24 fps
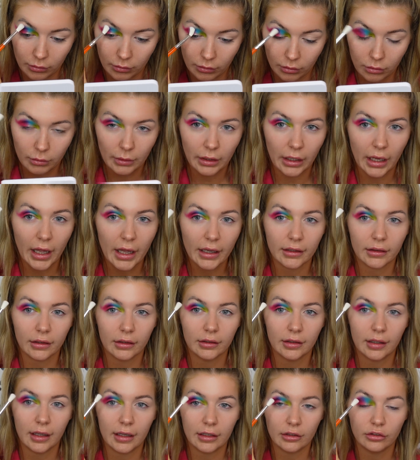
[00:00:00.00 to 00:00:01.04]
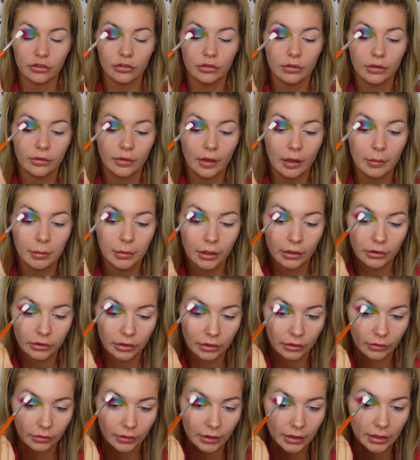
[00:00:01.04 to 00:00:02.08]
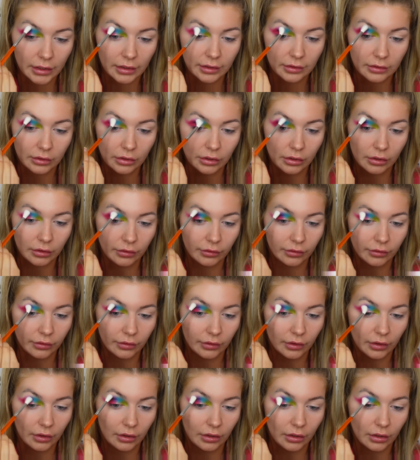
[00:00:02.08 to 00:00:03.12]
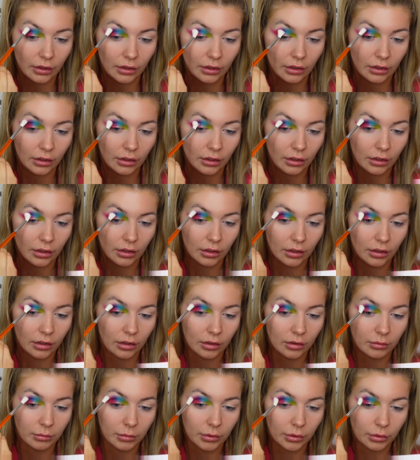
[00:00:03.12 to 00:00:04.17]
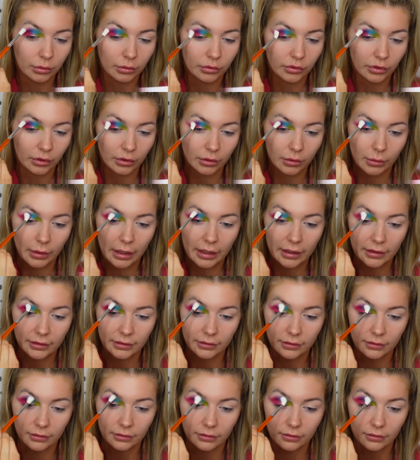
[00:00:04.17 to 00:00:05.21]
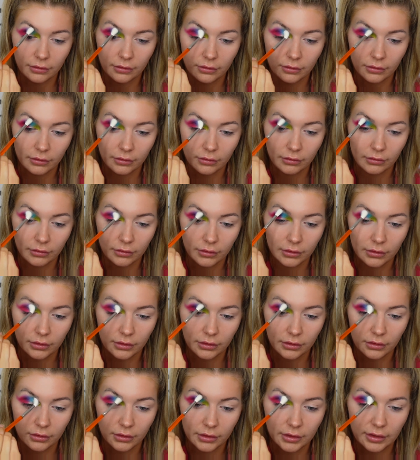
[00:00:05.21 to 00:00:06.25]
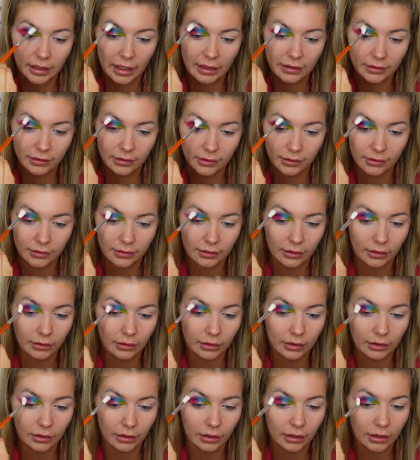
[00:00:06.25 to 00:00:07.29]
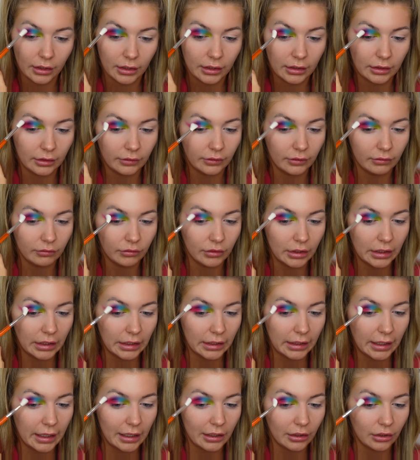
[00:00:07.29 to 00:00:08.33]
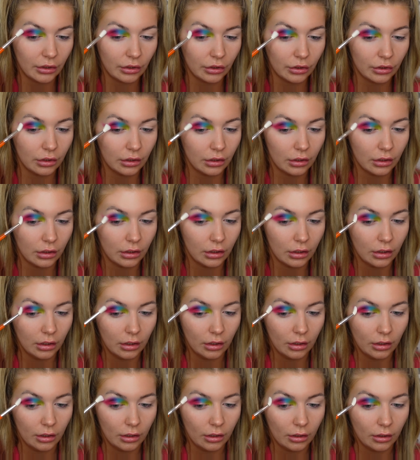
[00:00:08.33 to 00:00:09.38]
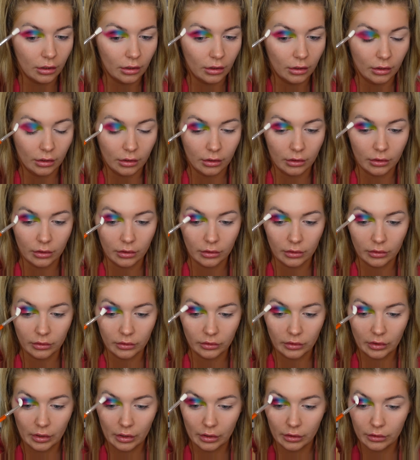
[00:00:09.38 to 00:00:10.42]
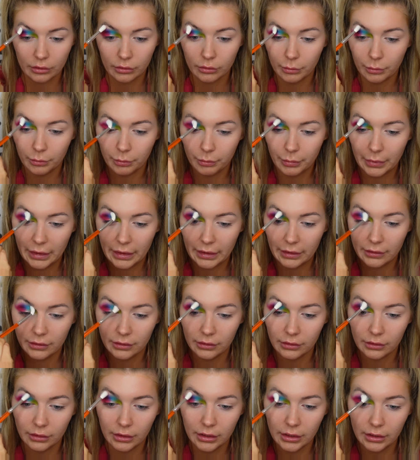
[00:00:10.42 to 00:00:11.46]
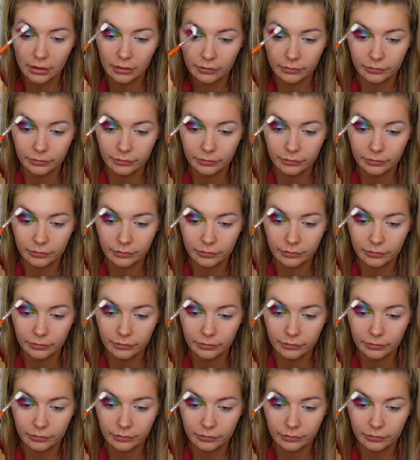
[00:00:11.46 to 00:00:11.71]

oh, I like the texture of that brush. It's really soft but also quite dense, so you can kind of really get a good circle blend on it.